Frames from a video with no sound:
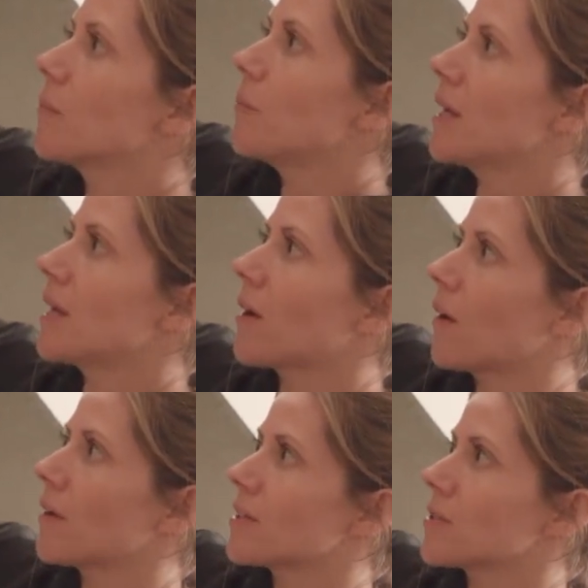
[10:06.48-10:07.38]
being an
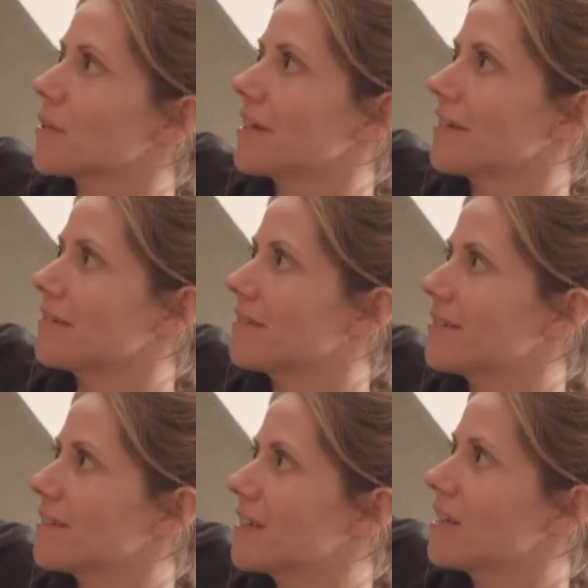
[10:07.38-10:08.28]
artist right now.
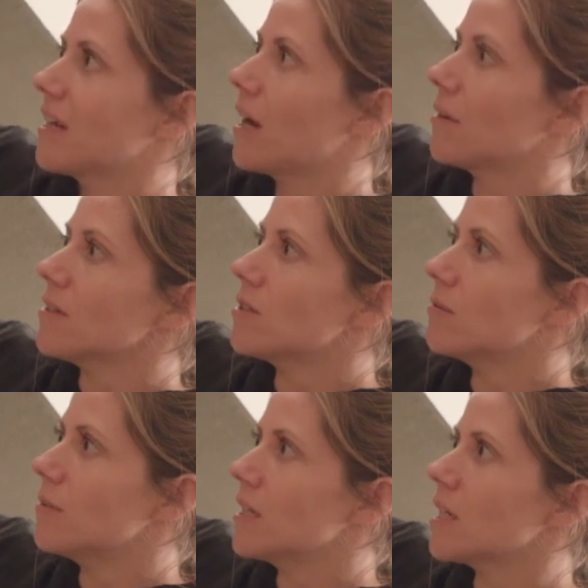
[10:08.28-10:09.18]
I'm not
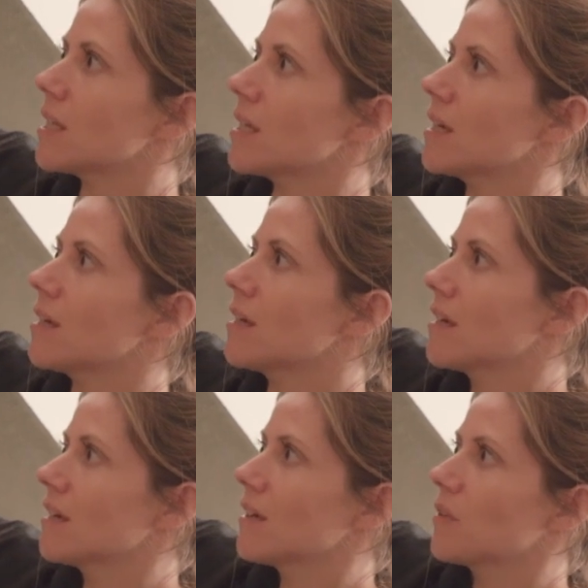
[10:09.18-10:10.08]
doing anything
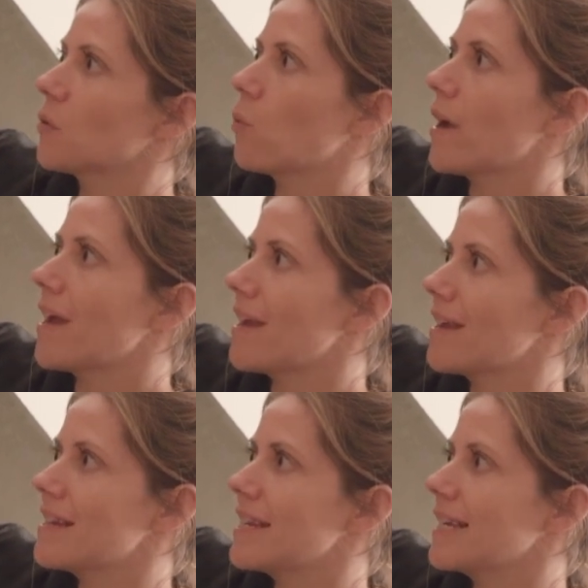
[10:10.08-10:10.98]
the way
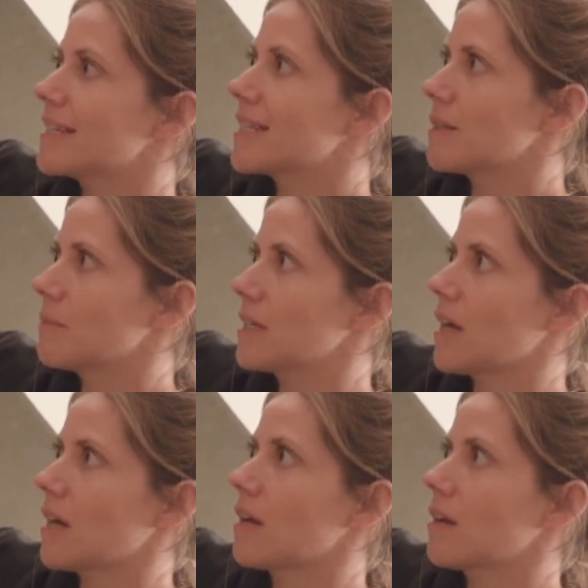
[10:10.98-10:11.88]
it needs to be
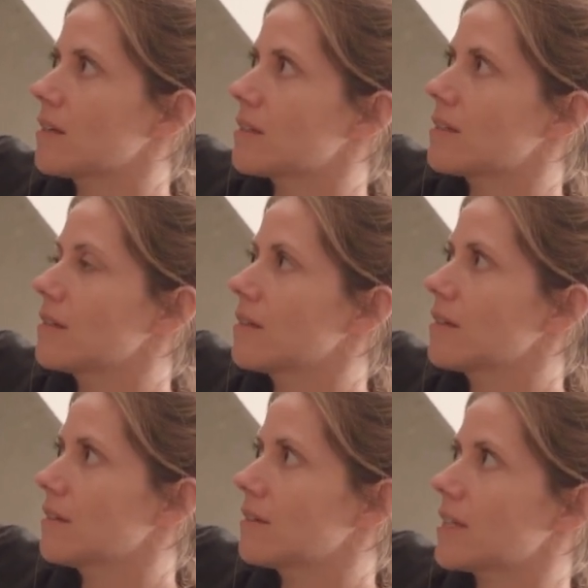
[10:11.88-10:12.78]
done.
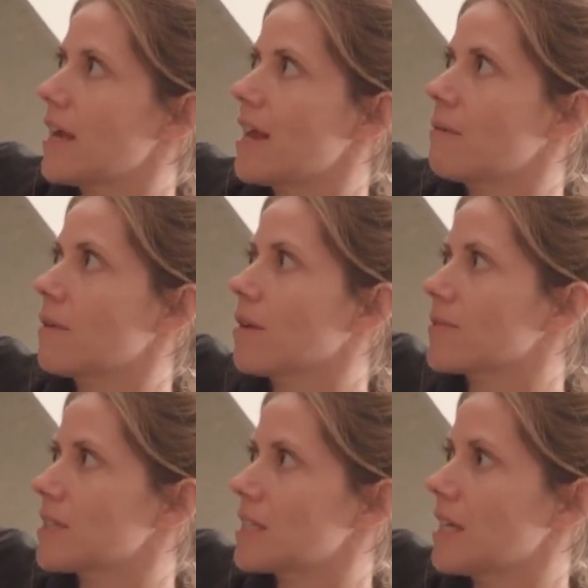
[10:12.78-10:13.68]
to anyone
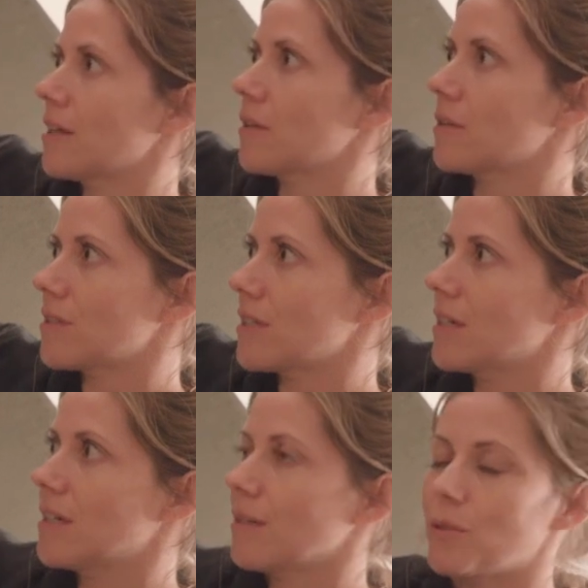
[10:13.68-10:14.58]
else's standards.
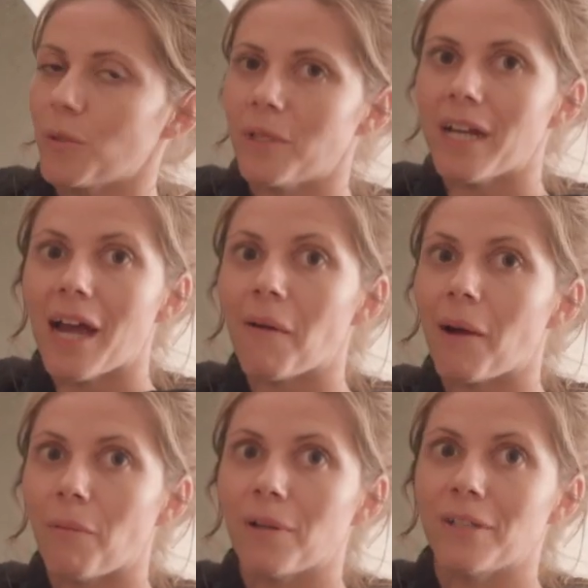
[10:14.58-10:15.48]
Doing it how
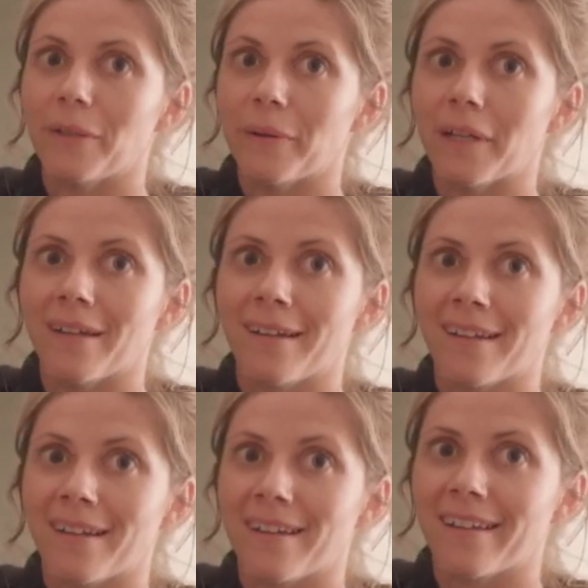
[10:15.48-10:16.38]
I want to do it.
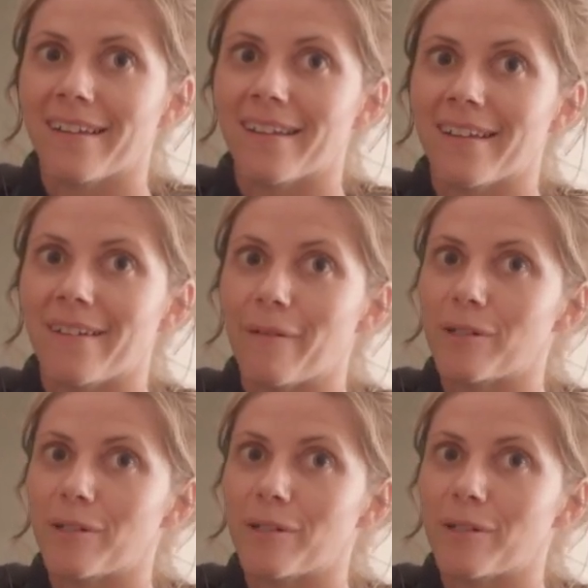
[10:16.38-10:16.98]
Which